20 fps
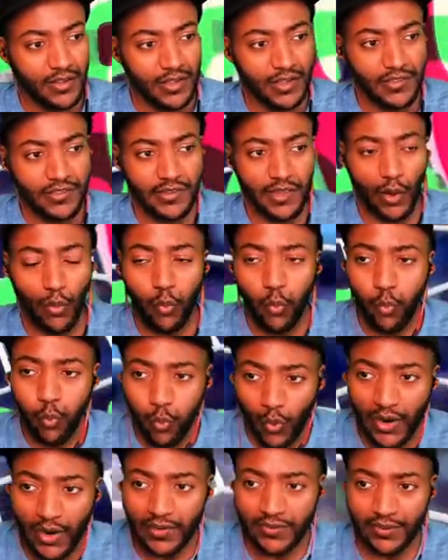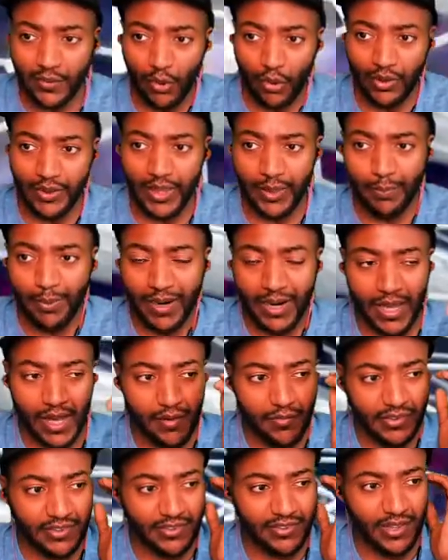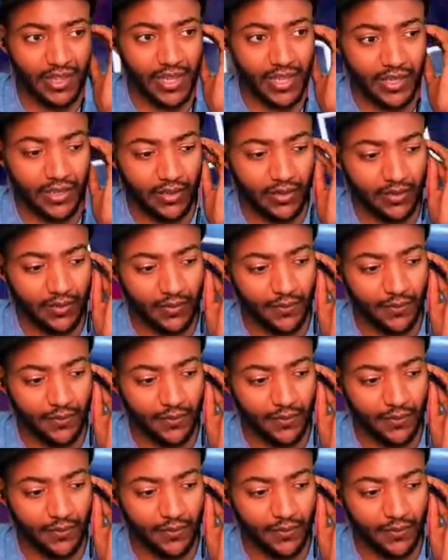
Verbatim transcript: He's the worst goalkeeper I have ever seen.